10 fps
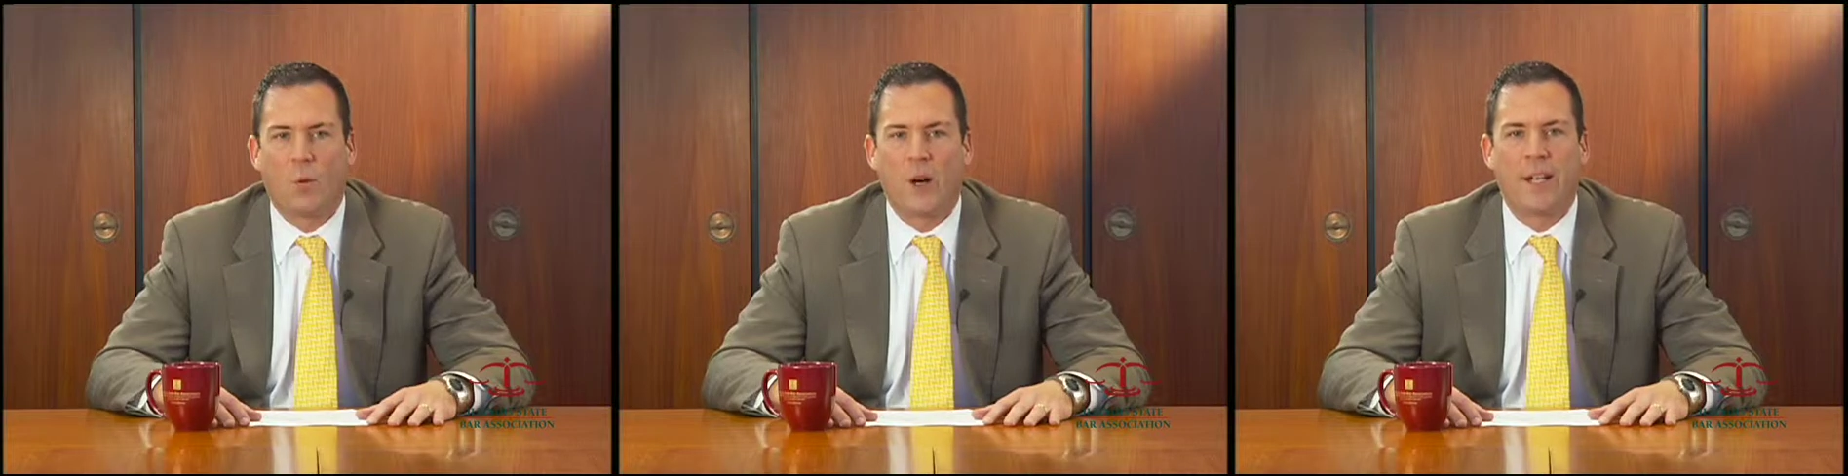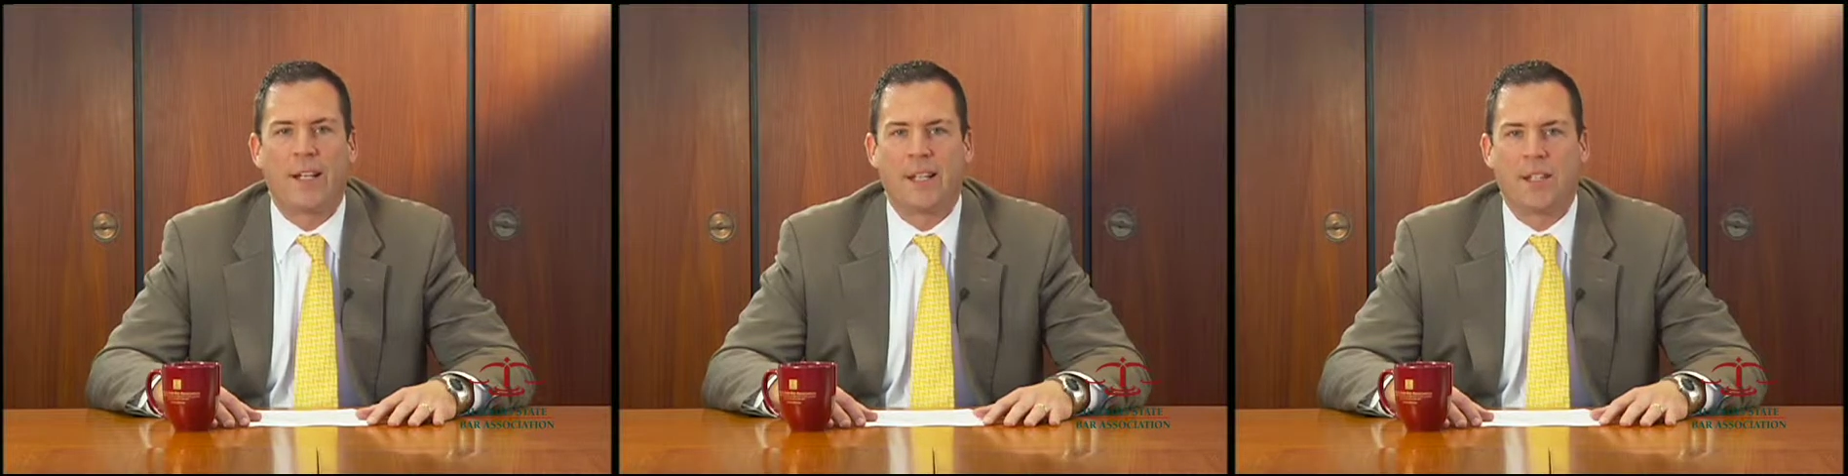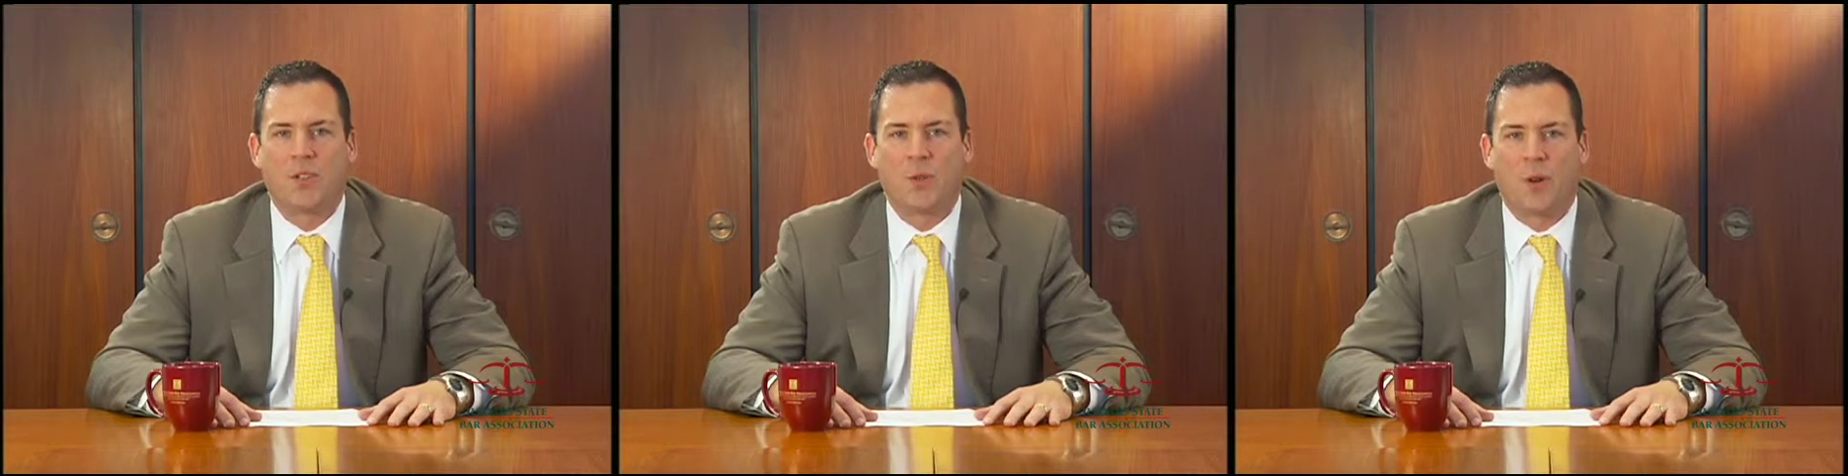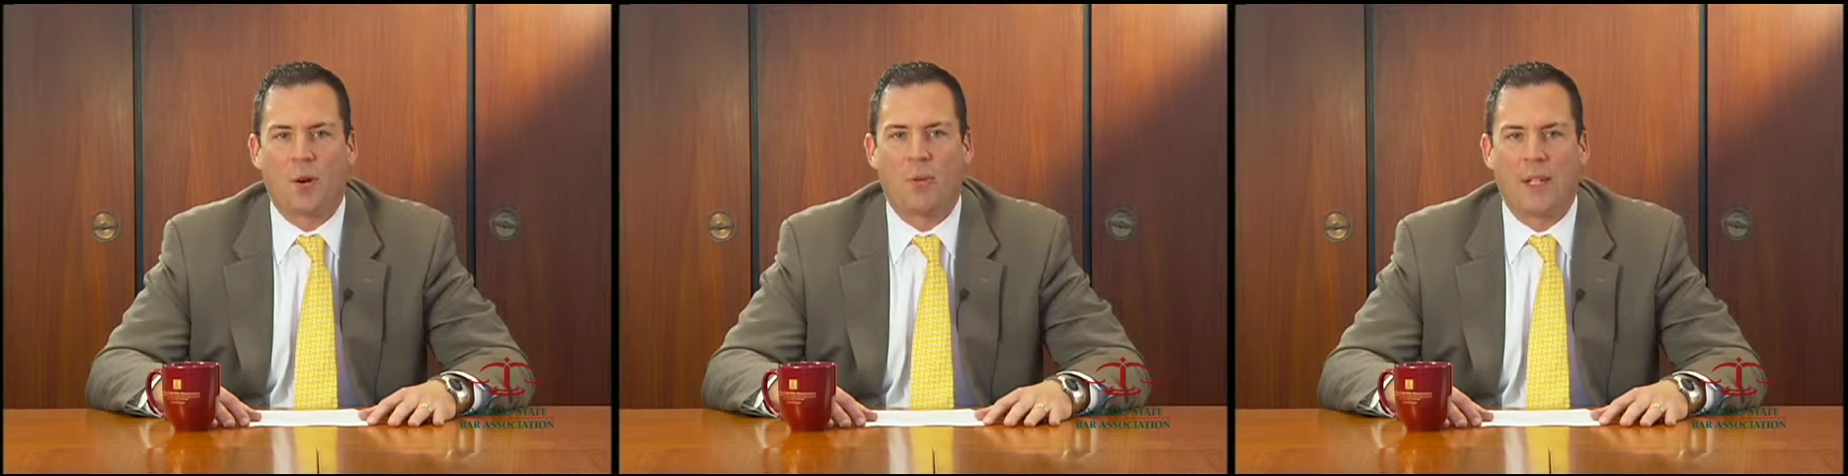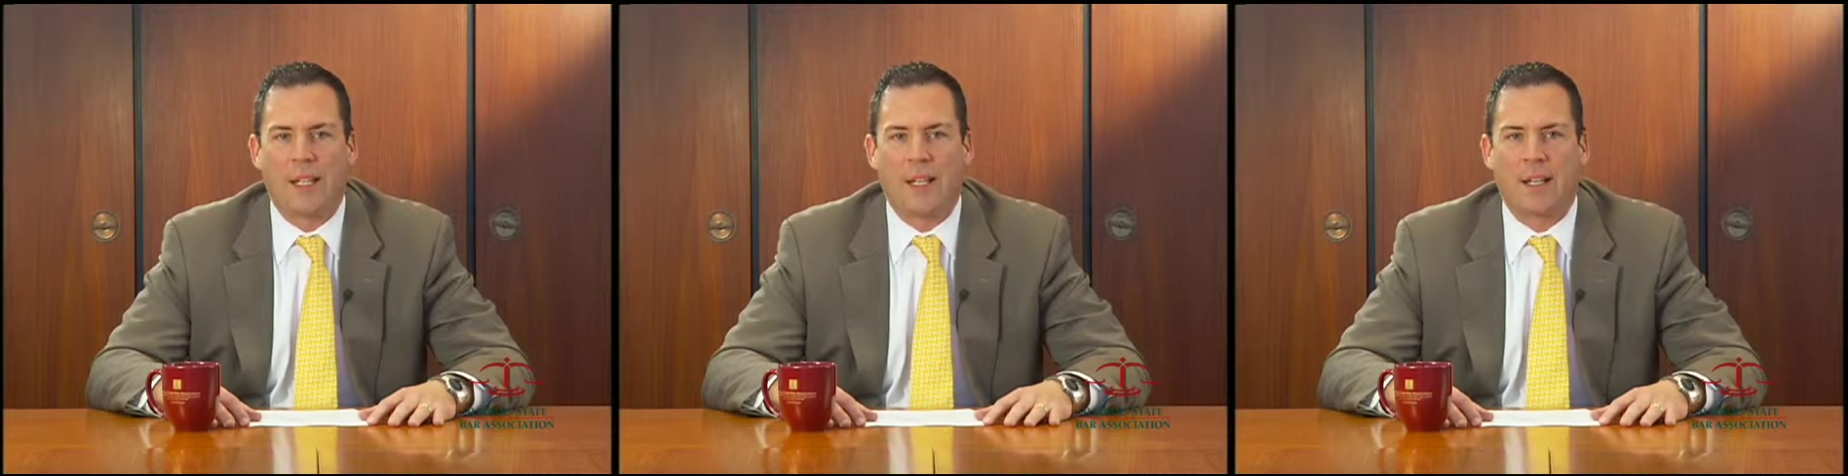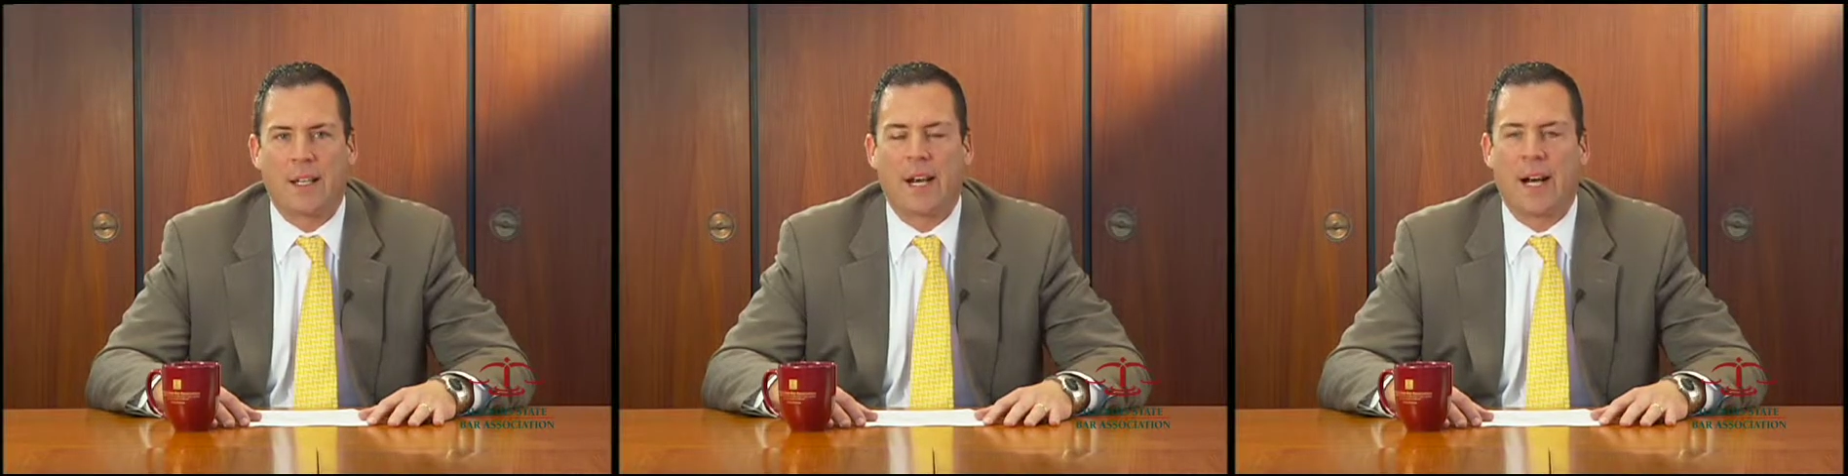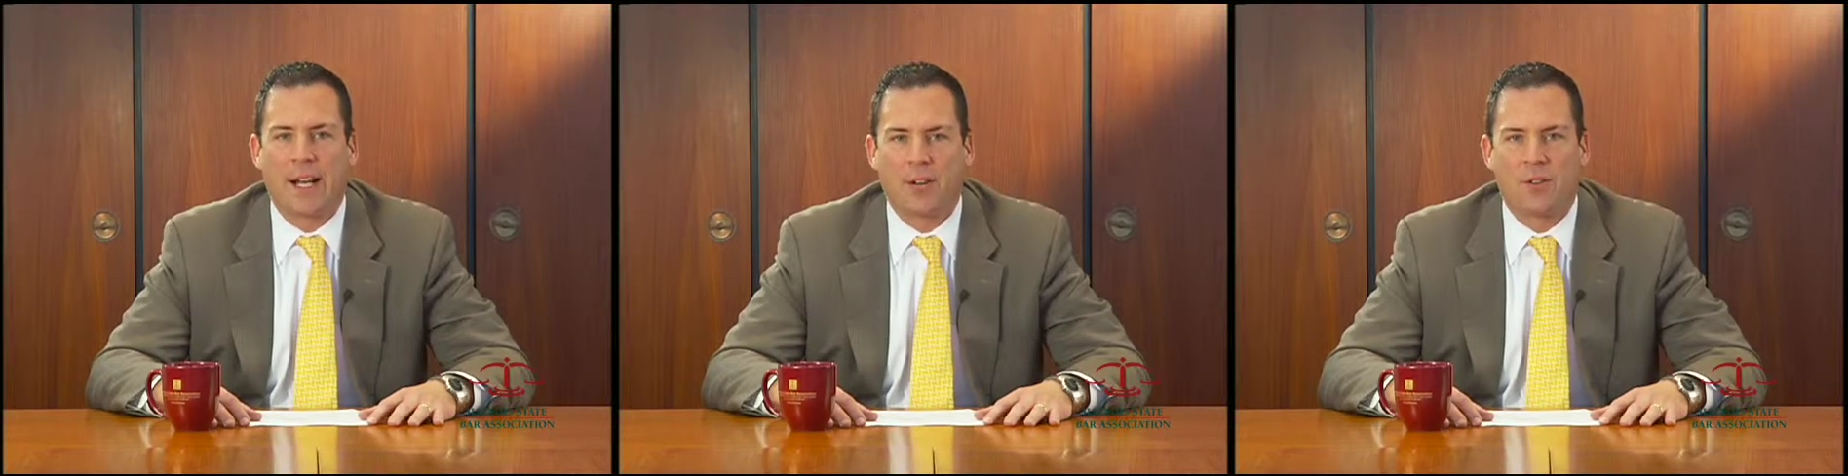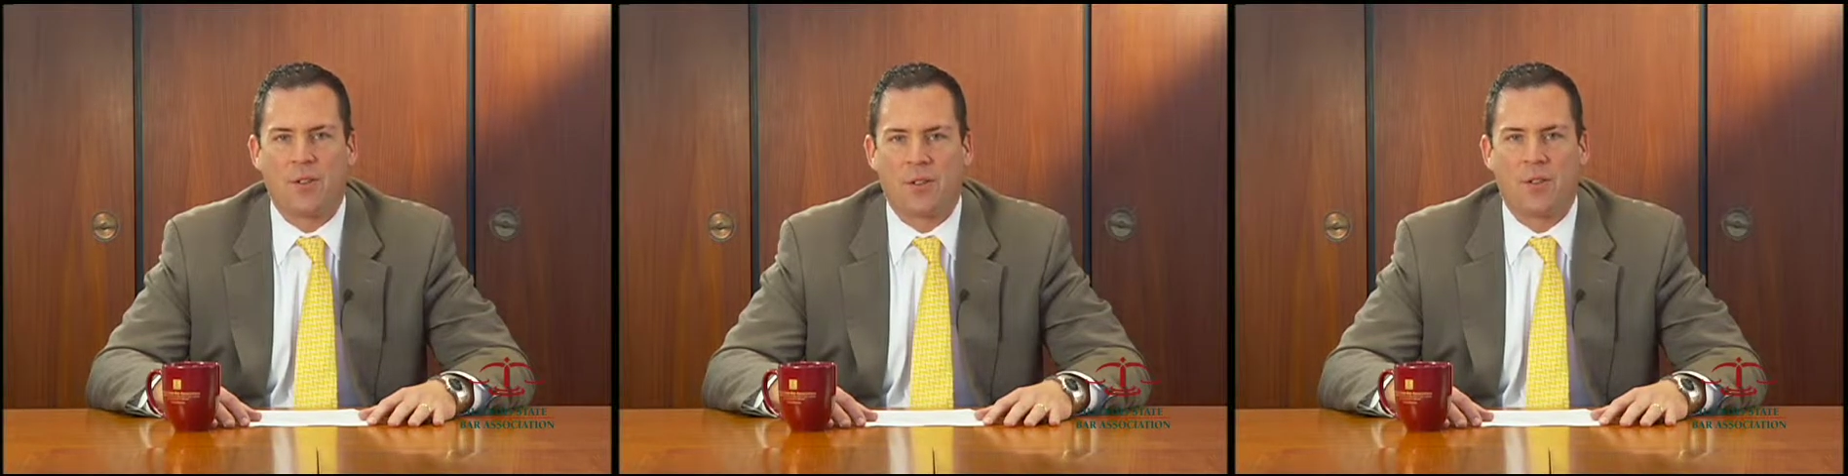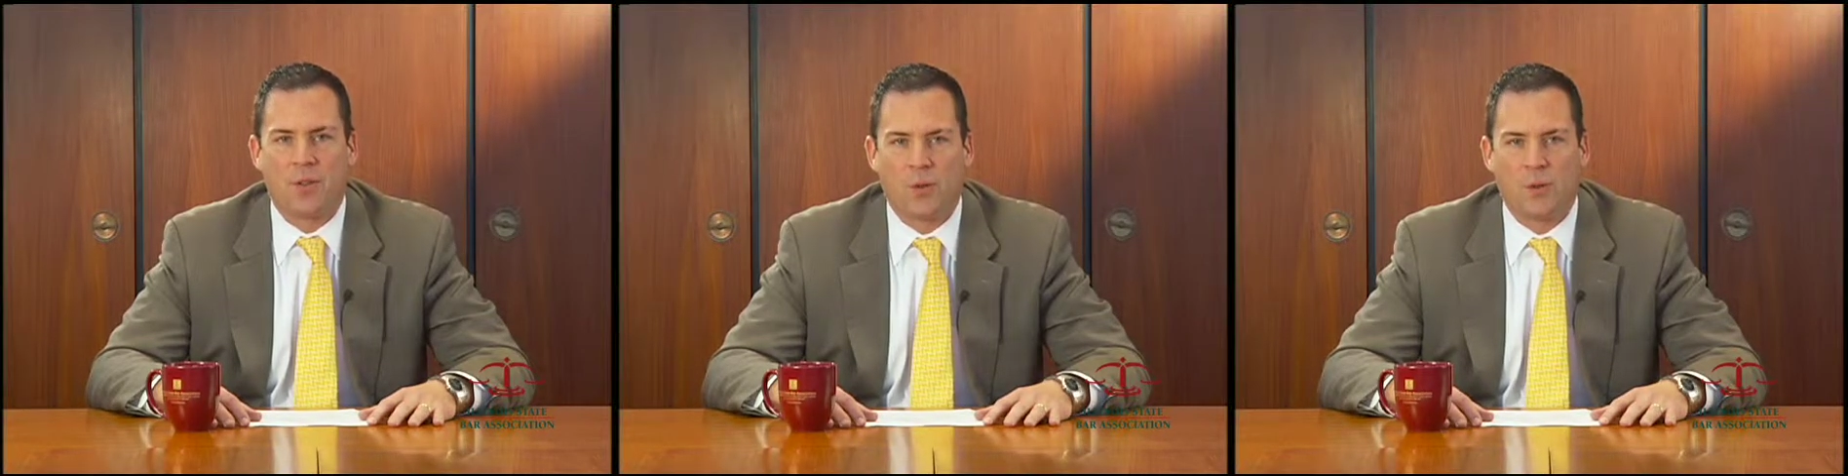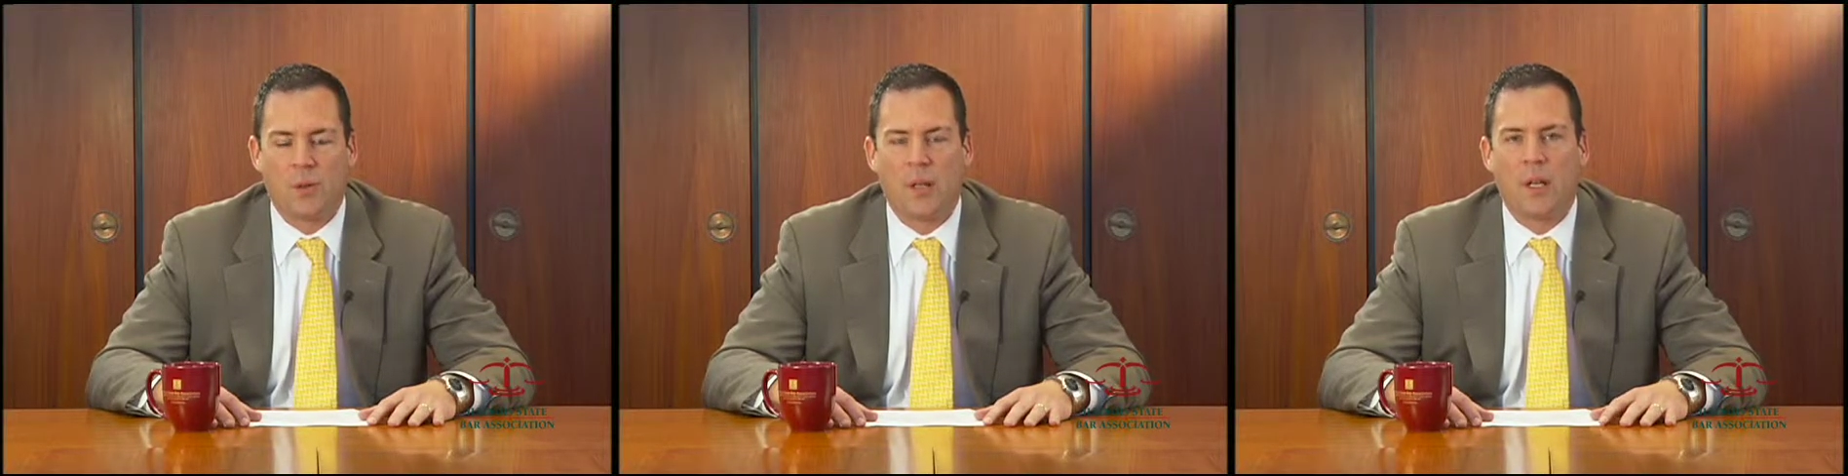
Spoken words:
what it is you are being hired to do.